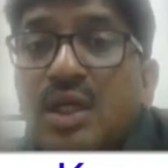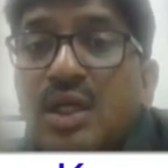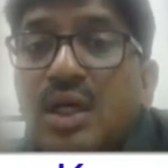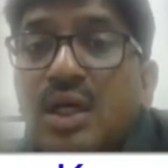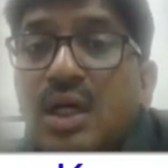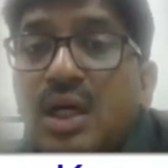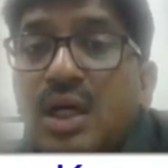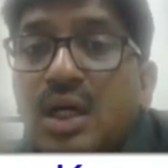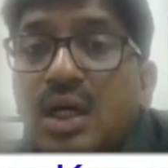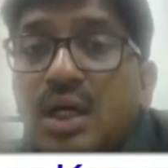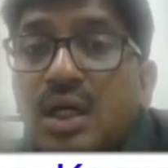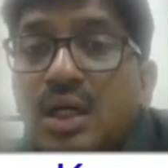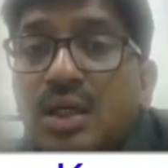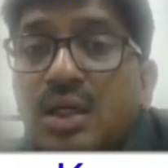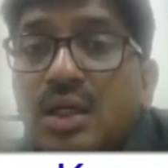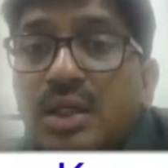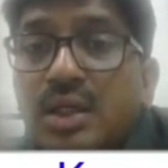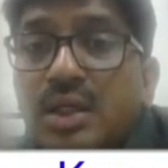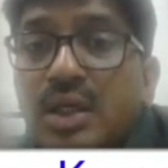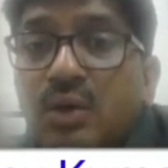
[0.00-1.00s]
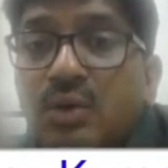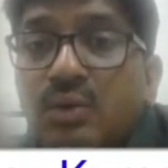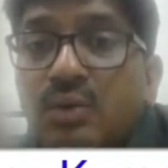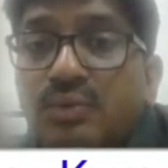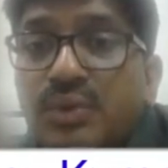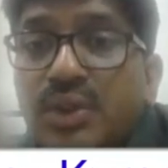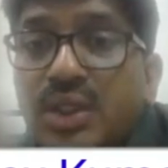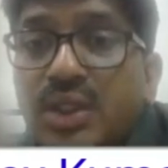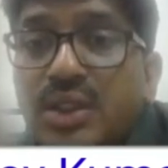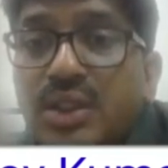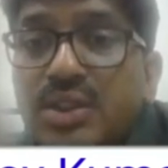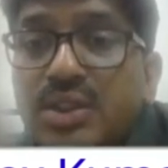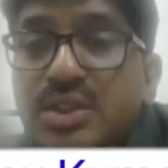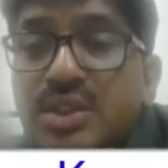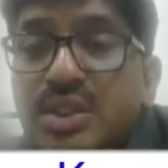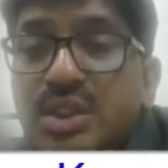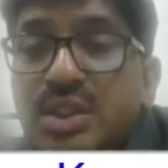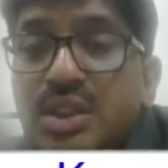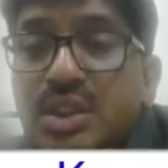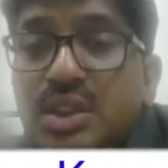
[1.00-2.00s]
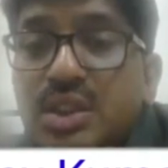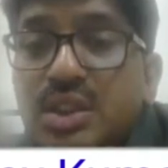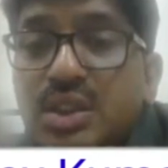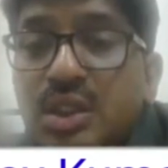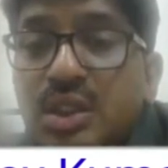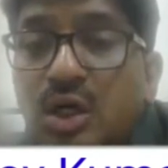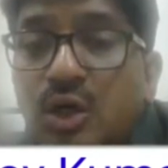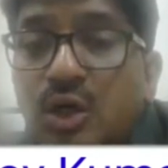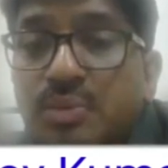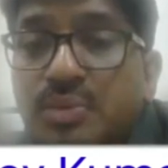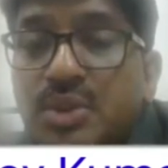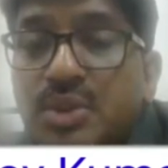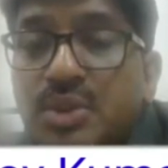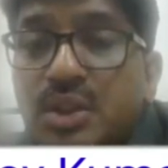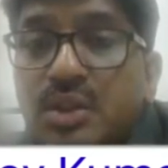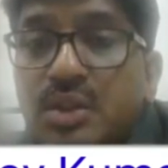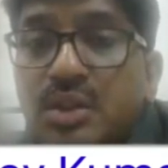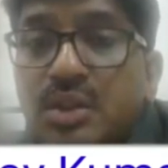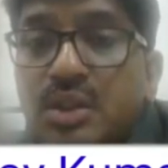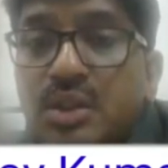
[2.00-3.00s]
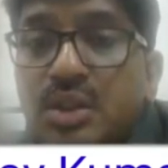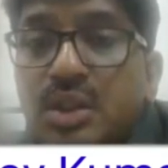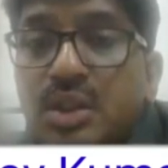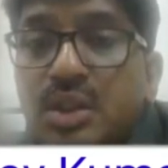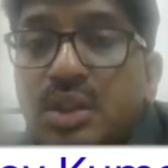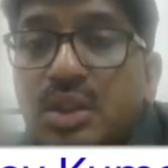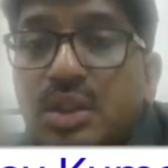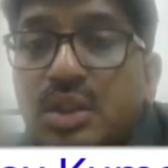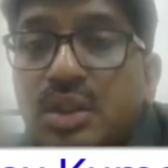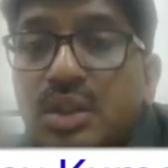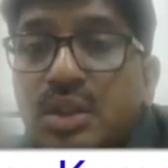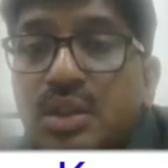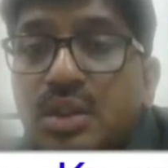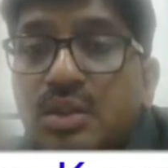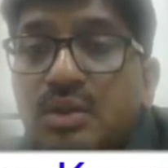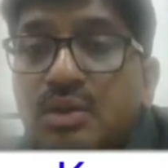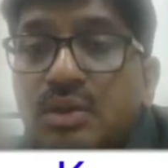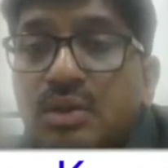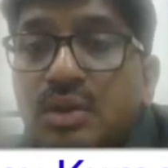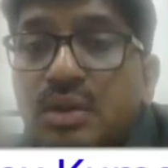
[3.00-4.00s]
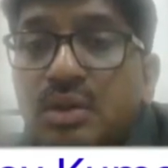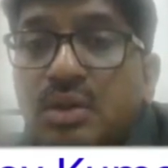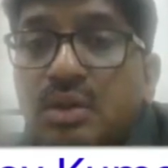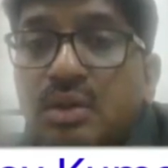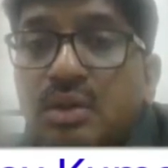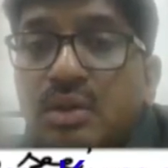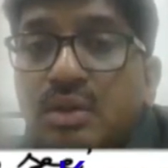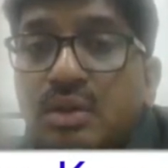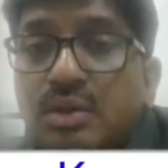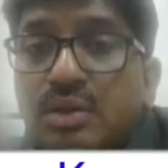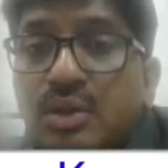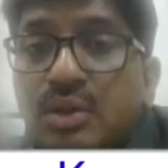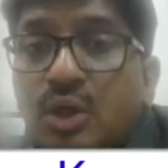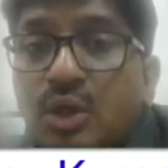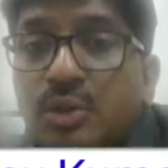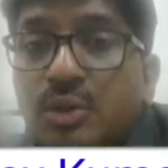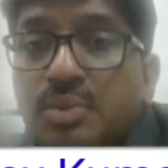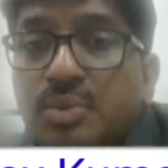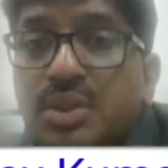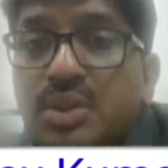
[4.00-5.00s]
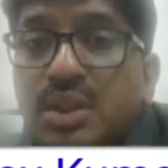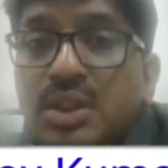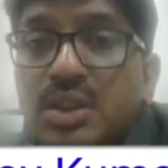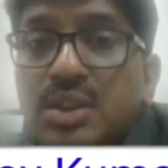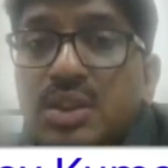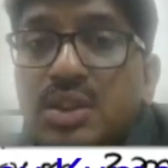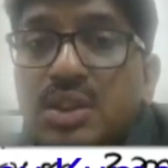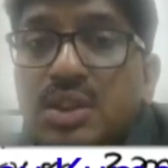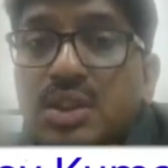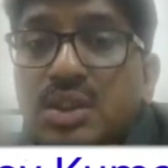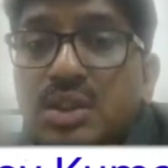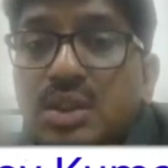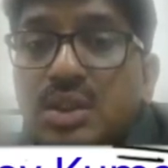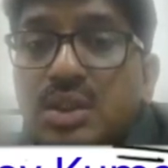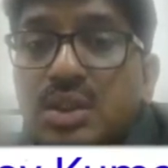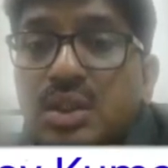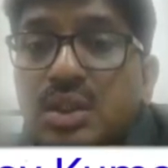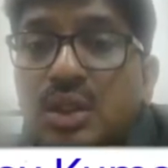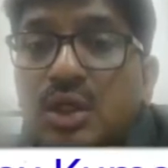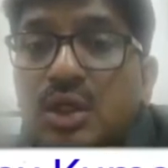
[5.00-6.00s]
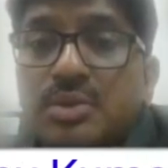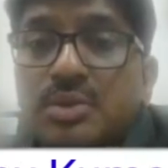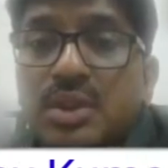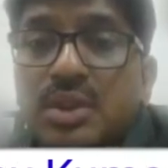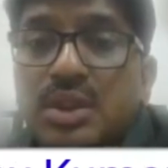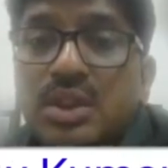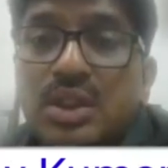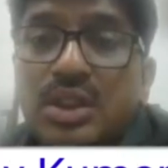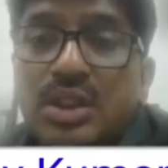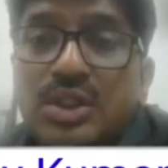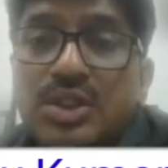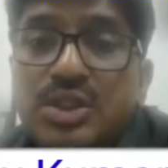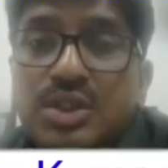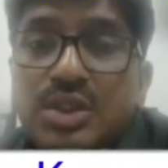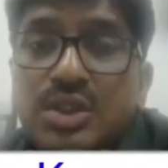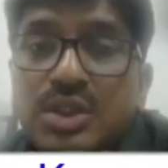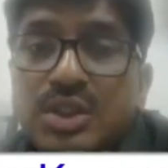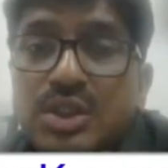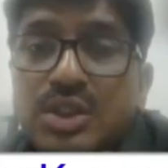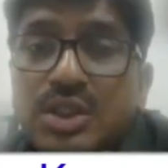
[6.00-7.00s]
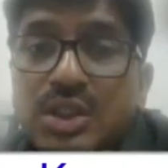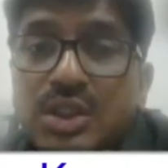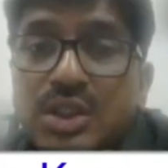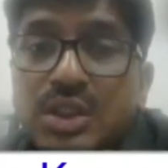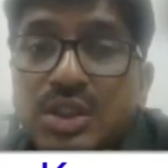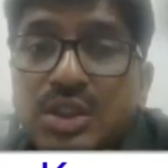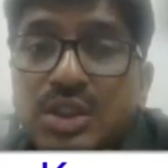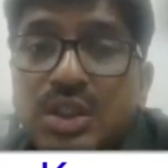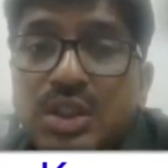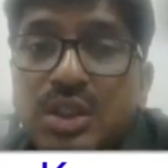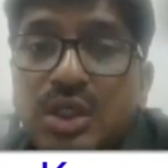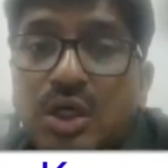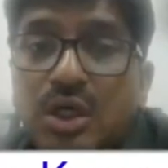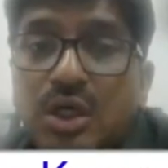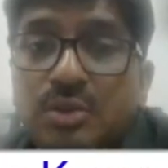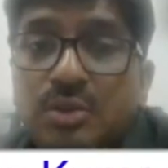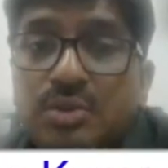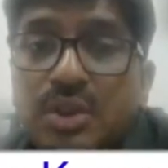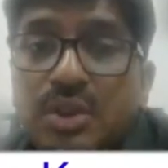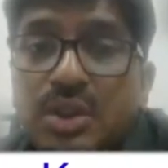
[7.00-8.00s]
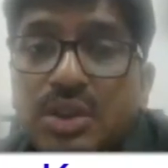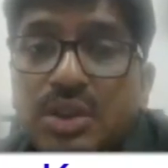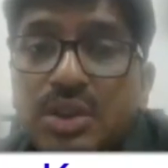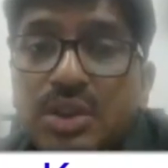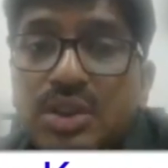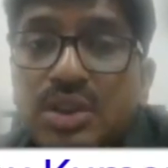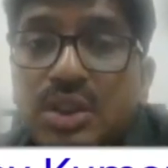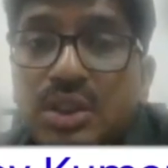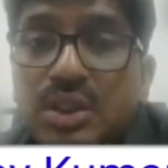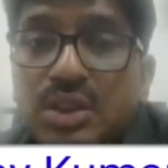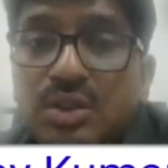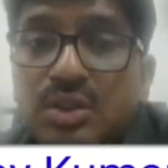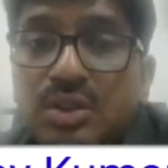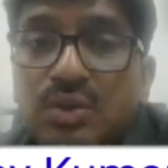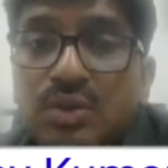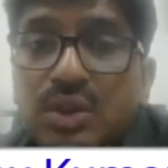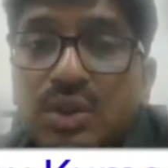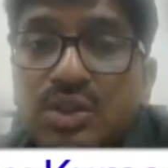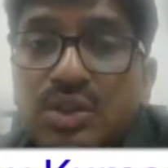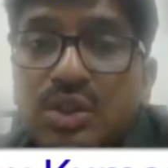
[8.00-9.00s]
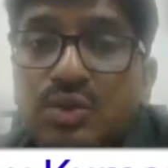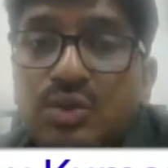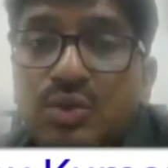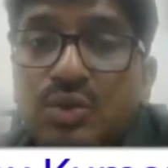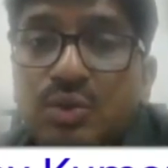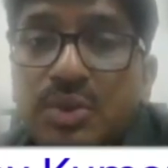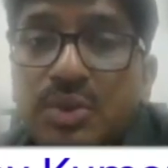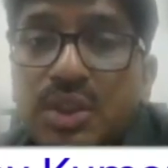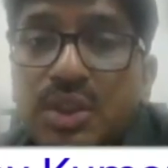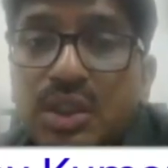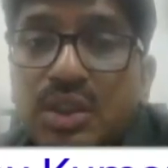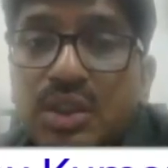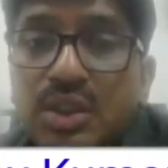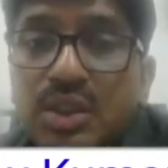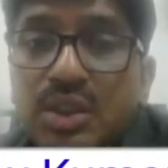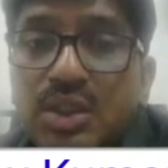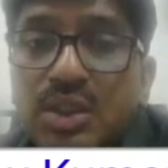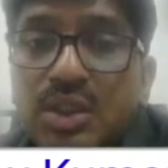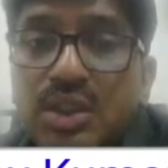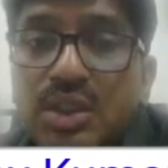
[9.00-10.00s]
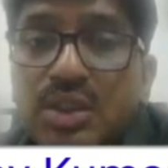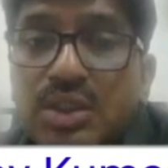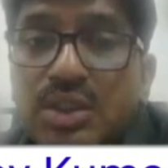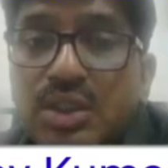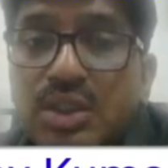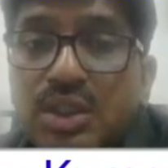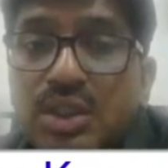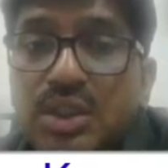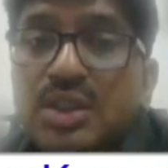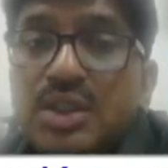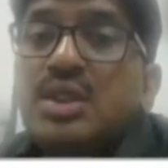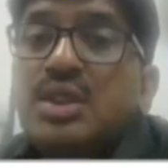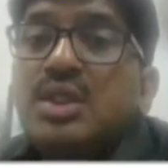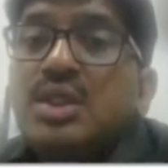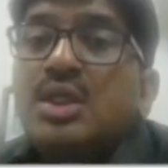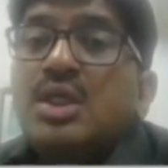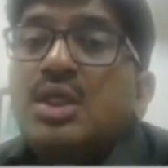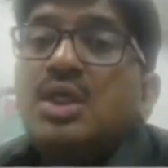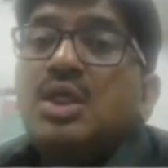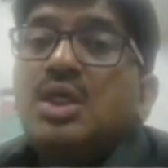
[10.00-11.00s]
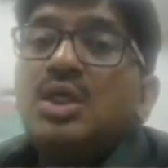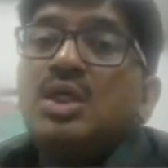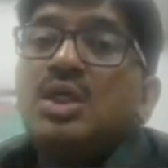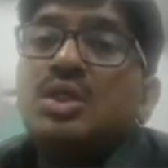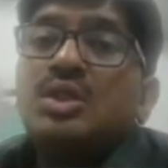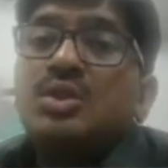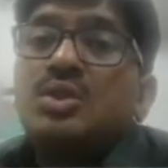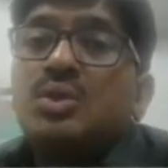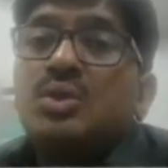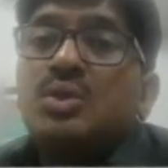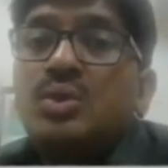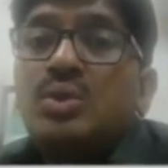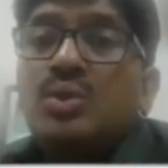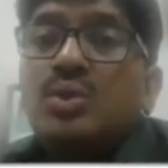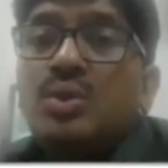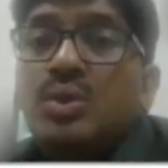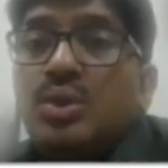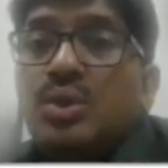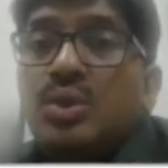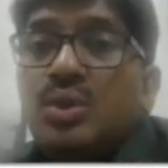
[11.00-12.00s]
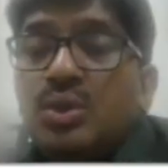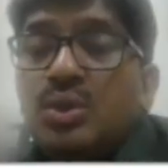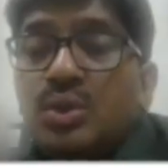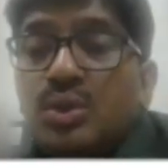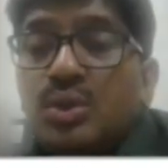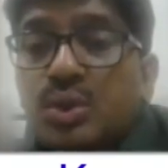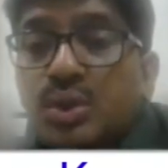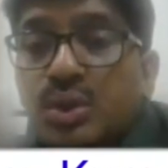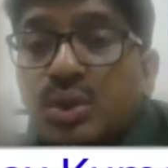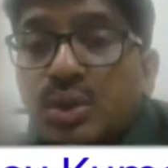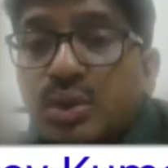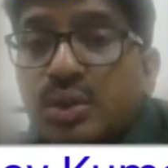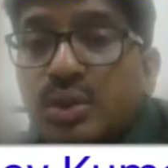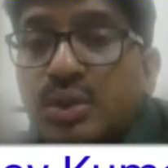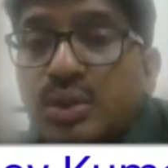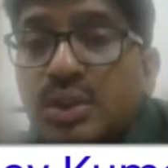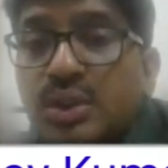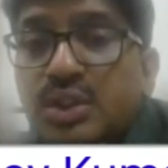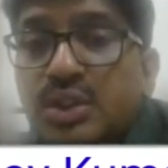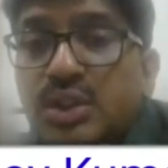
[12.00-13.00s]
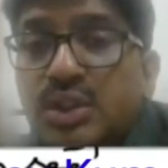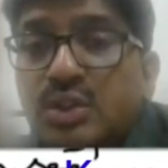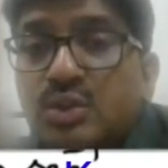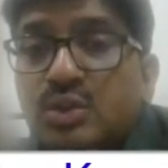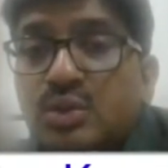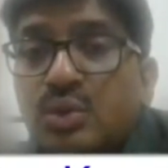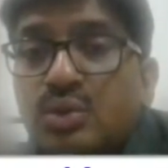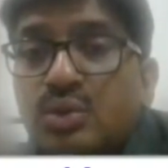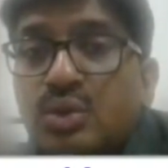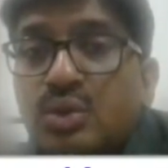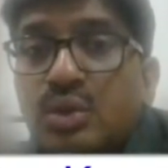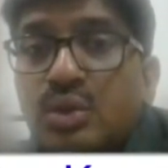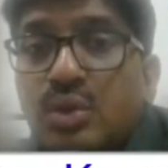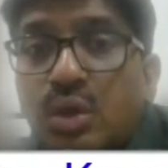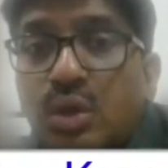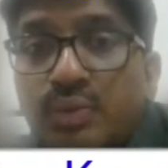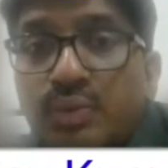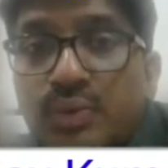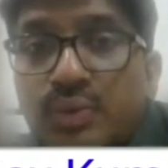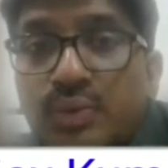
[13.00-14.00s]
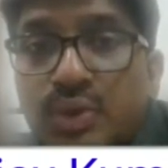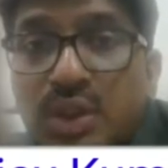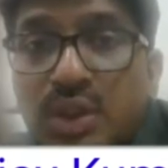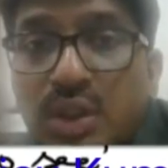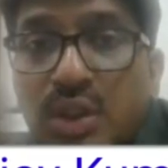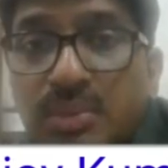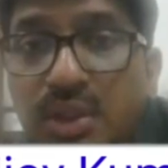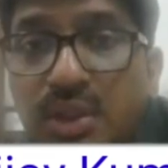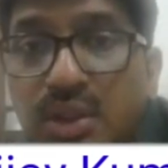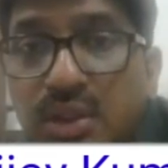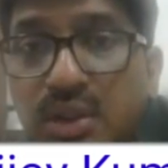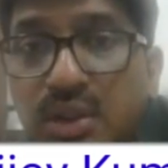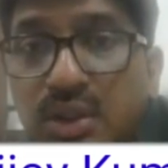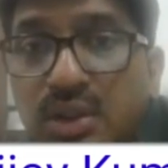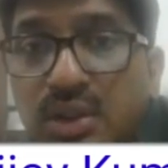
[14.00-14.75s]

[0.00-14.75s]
now we can see the option. The option is D. Option is D. The answer should be the D. So this is the solution of question number